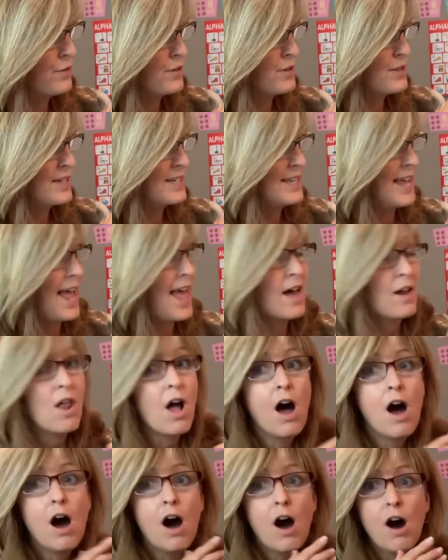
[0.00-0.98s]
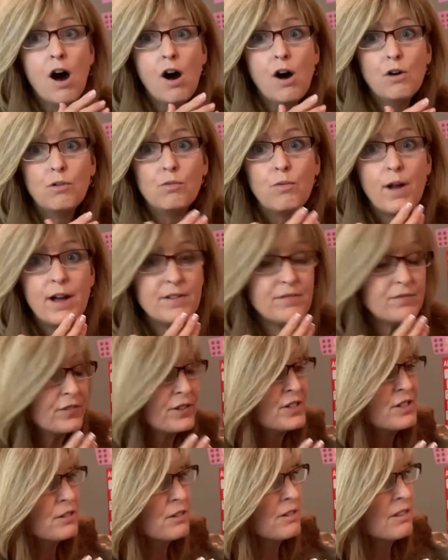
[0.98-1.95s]
the town. "Run for
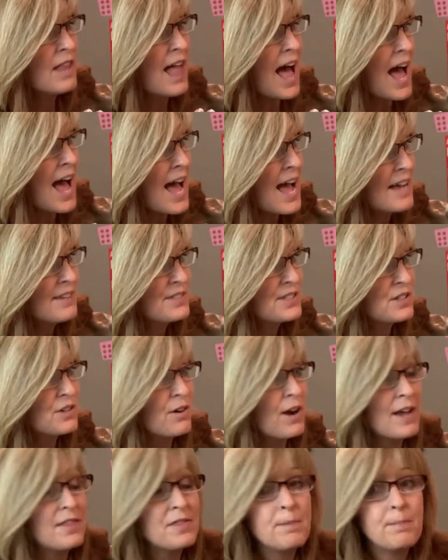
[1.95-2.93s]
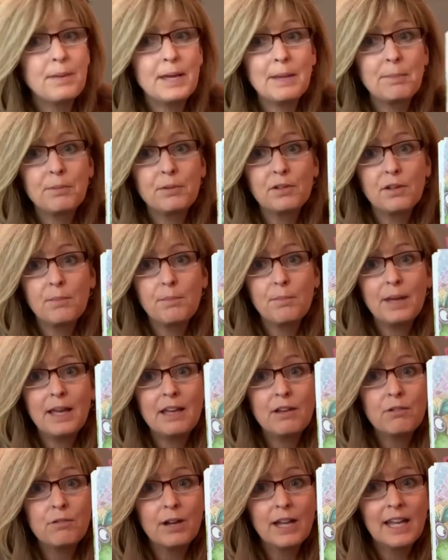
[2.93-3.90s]
your lives!" cried the people of
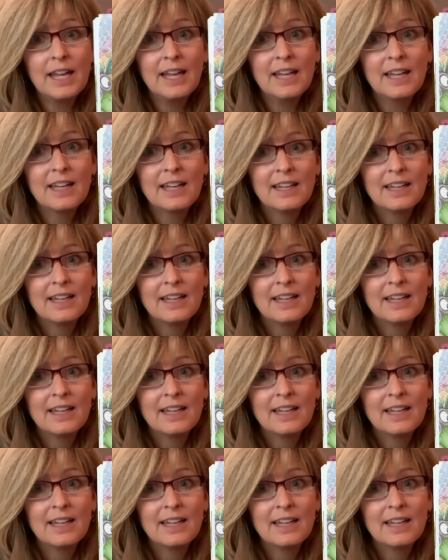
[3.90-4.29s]
Pee-wee.